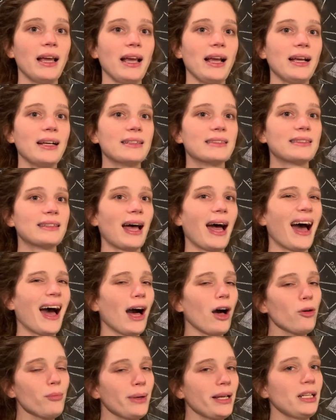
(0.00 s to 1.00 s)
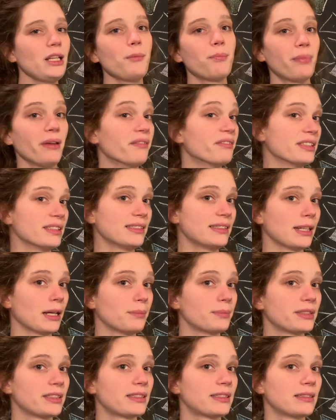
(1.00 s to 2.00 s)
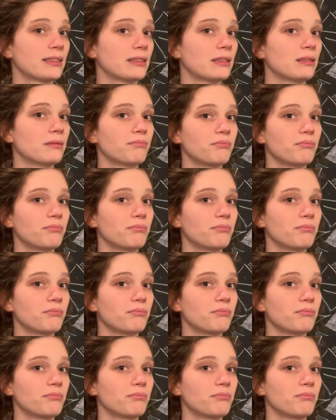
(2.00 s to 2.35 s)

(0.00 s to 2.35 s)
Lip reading: is how many pivot steps